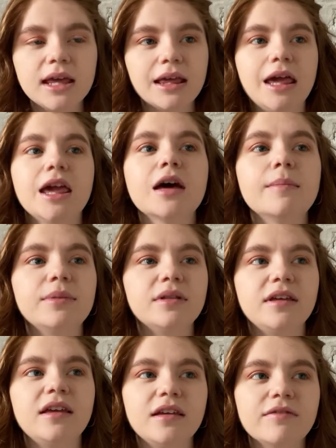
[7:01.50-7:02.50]
can't
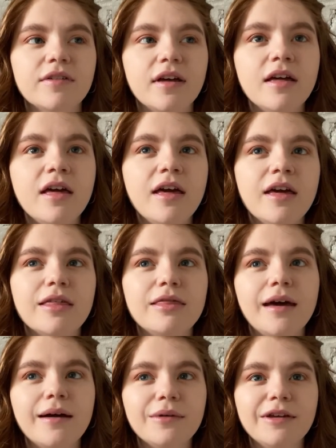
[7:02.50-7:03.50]
believe
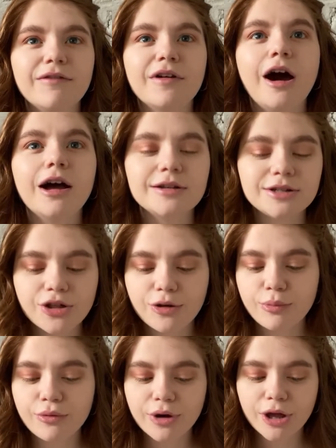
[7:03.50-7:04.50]
that we've gotten to the
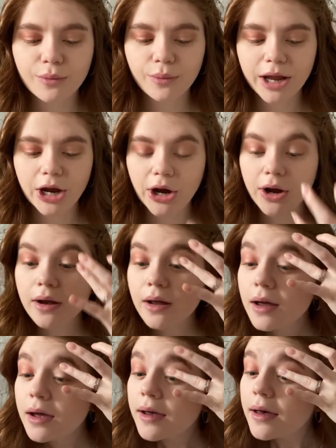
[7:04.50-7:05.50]
point where
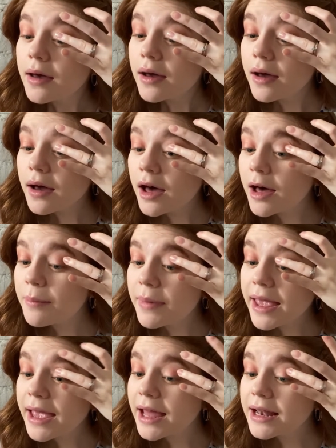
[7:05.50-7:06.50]
a
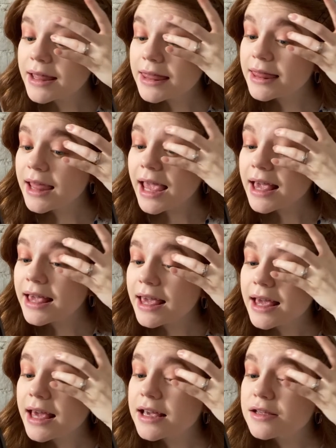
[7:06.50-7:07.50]
man
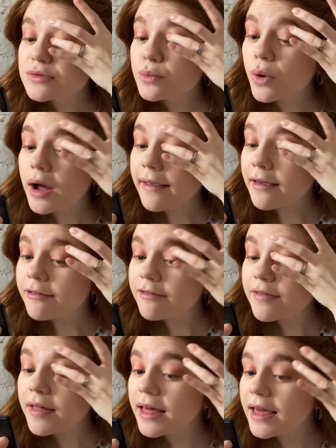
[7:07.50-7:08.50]
thanking his wife
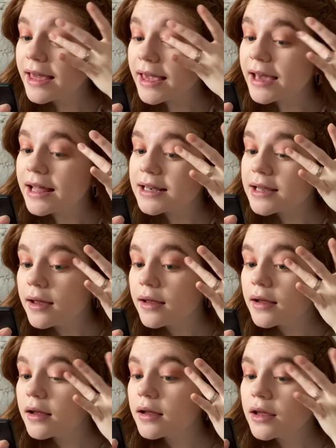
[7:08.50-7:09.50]
and
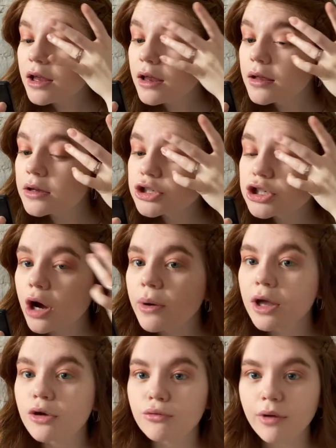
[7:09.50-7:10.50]

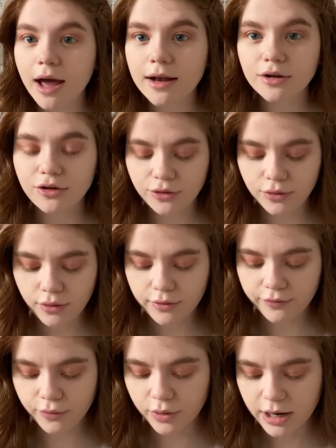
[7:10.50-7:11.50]
showing gratitude
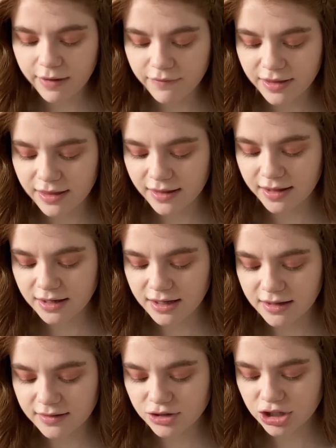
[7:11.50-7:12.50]
for everything that
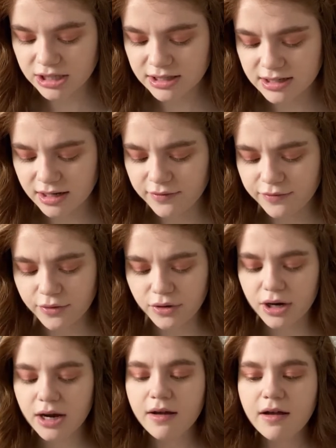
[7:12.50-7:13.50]
she's done
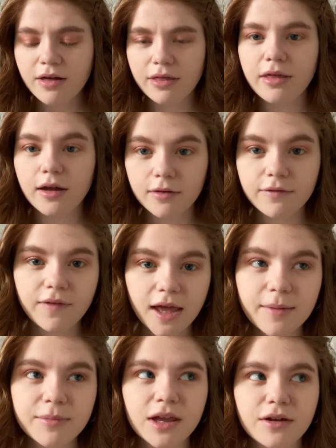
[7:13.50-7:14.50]
for their
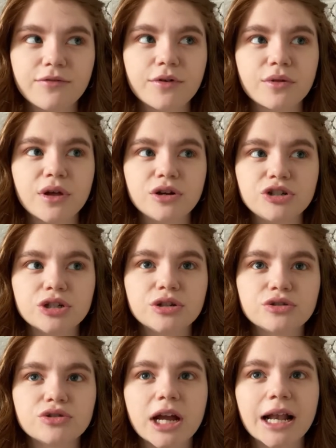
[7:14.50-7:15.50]
family and for their
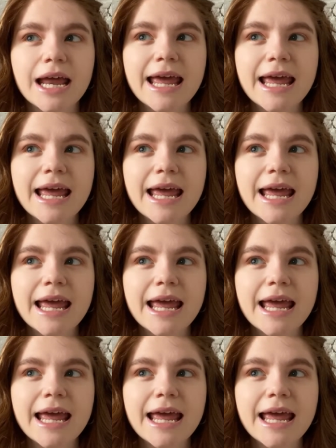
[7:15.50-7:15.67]
children